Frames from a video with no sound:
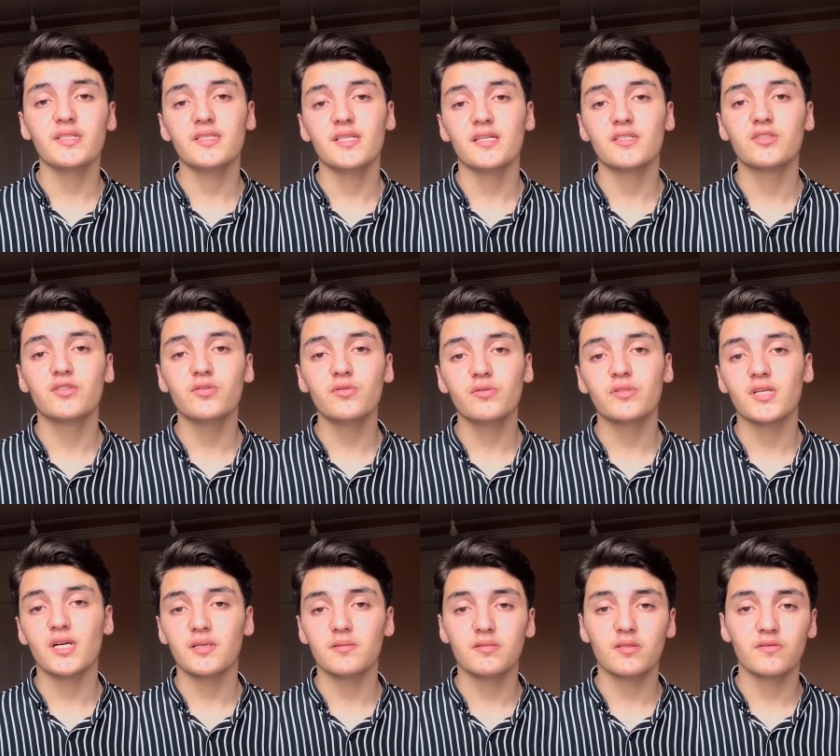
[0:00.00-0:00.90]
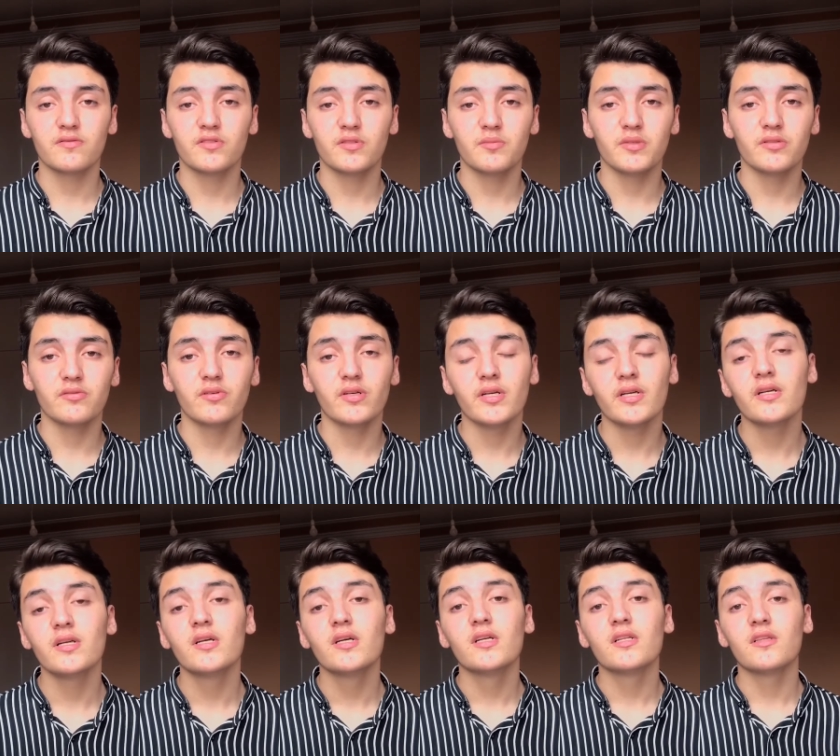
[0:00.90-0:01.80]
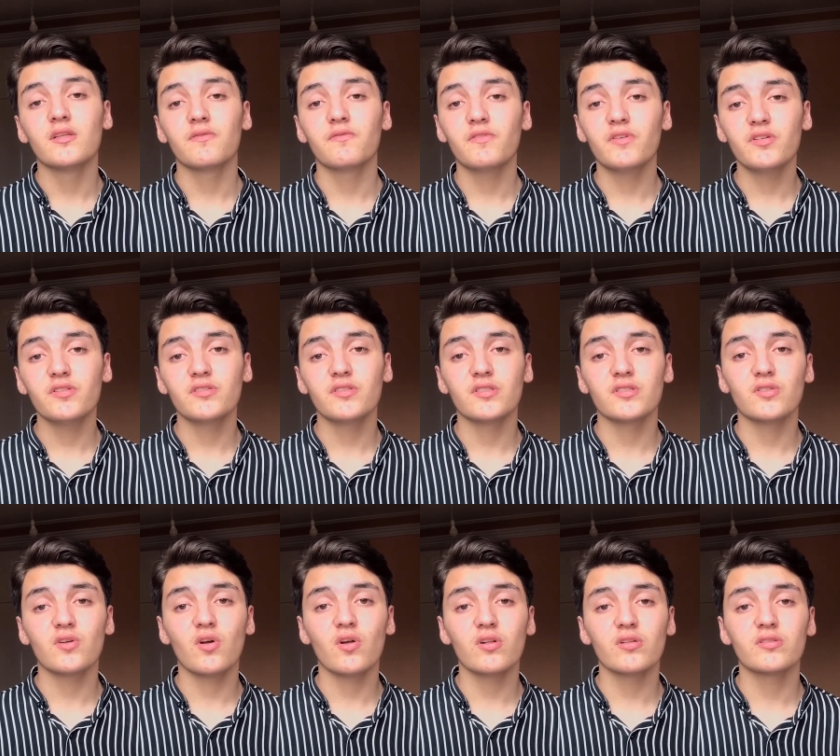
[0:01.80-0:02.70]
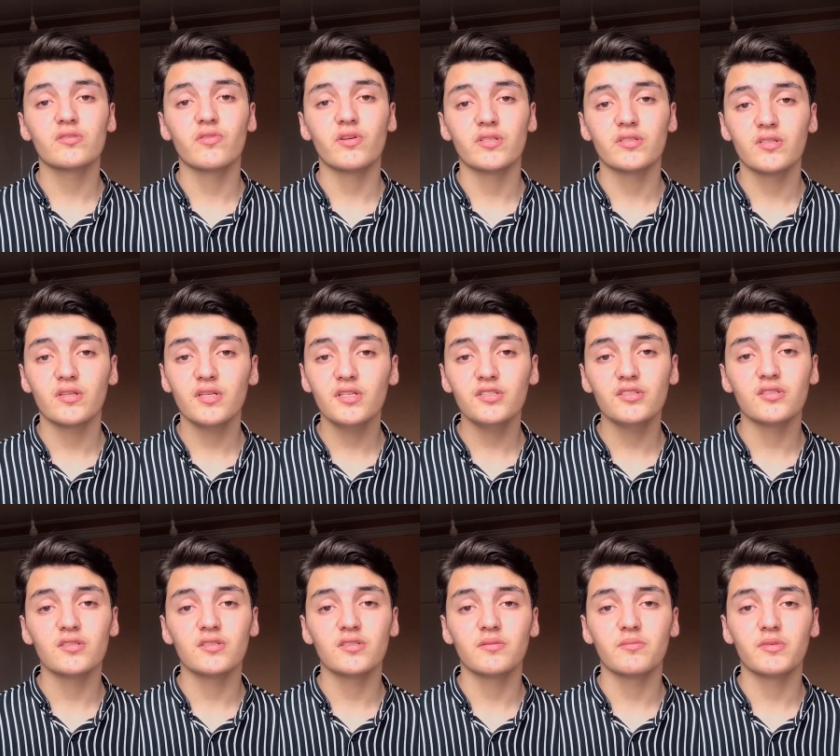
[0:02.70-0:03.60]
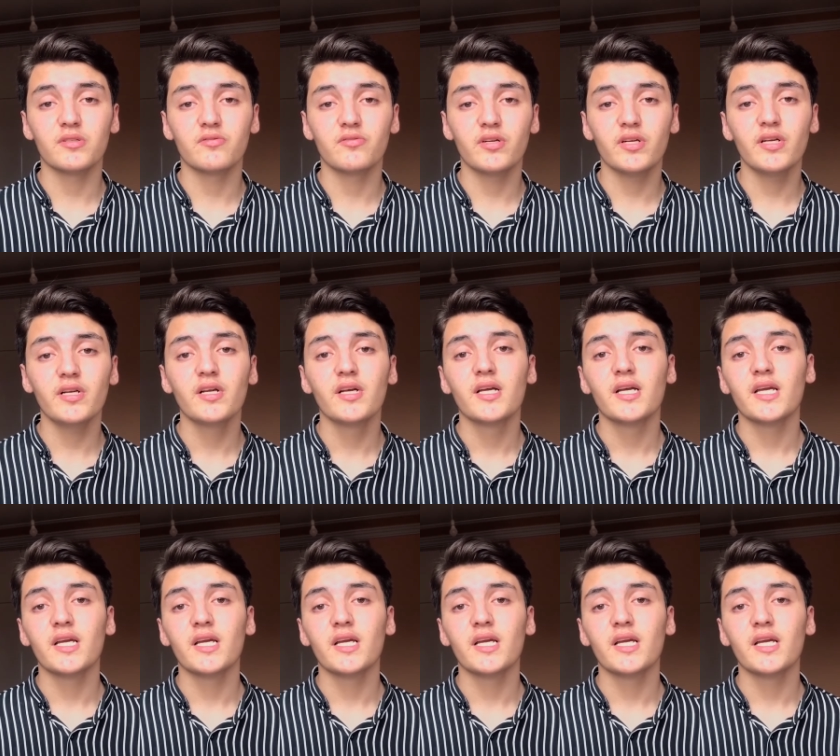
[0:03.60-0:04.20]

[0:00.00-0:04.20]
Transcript: has two types of symmetry. The first is called translation symmetry.